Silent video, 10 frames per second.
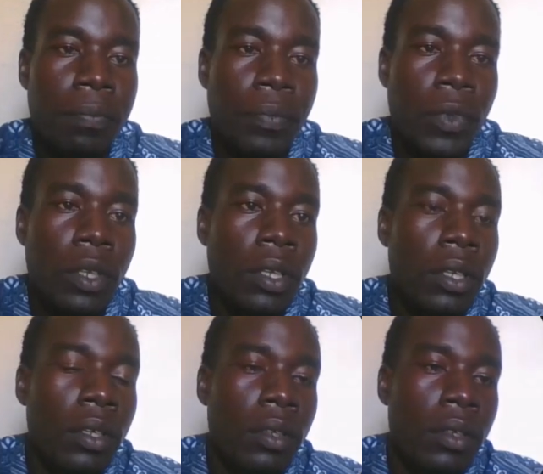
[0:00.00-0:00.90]
Here it
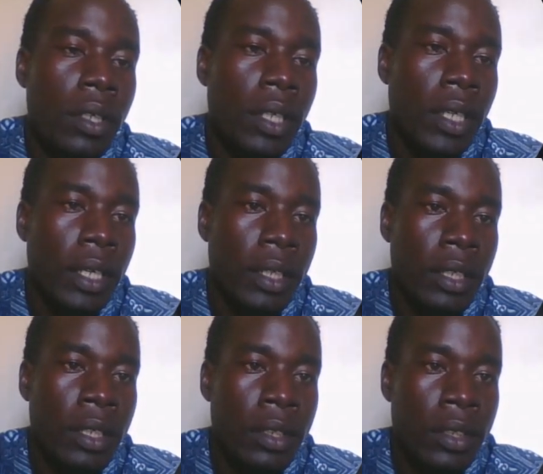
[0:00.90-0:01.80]
is.
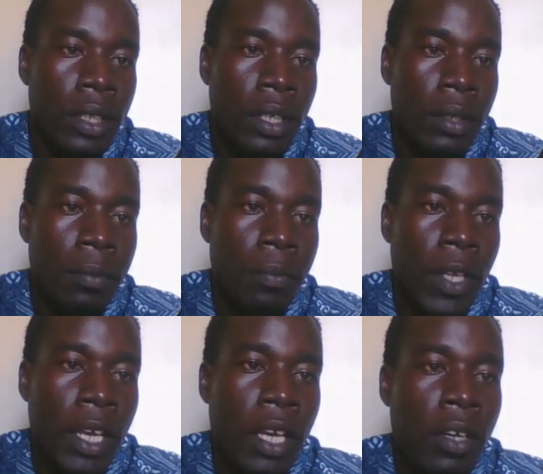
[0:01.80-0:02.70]
I have this
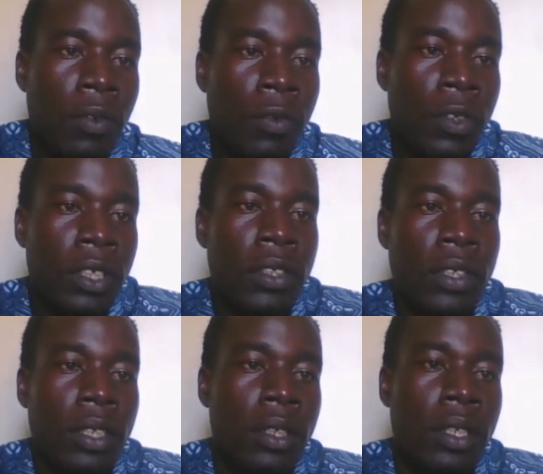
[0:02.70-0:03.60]
cell here,
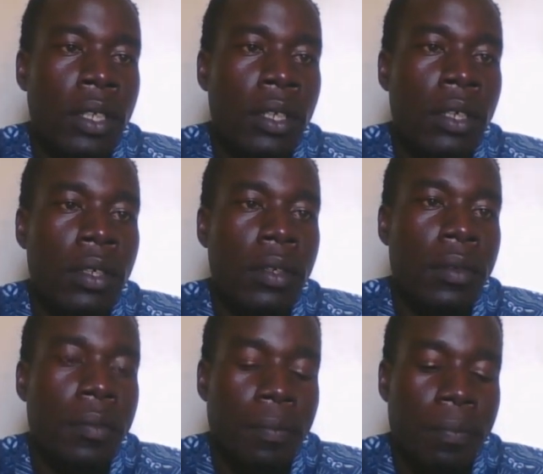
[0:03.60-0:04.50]

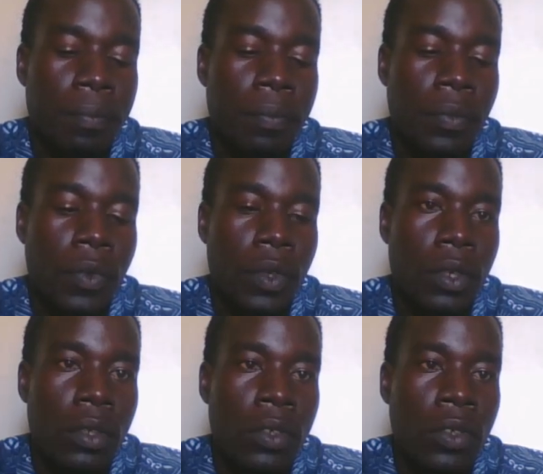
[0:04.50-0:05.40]
so I can
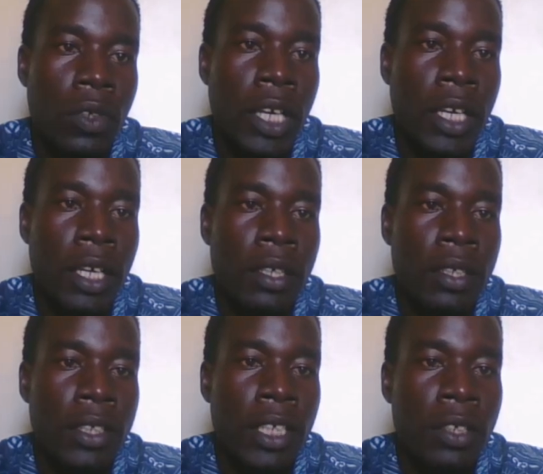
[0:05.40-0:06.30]
decide to
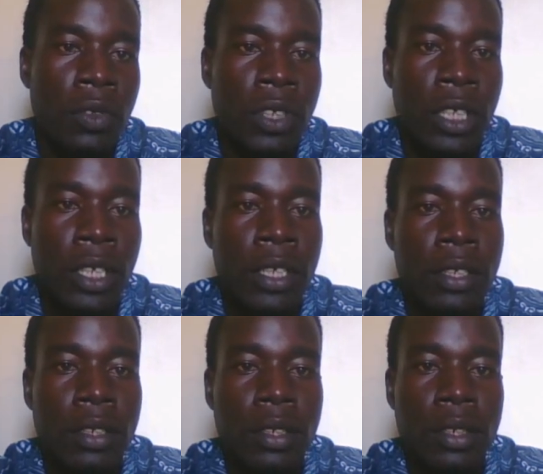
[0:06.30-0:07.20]
select this cell.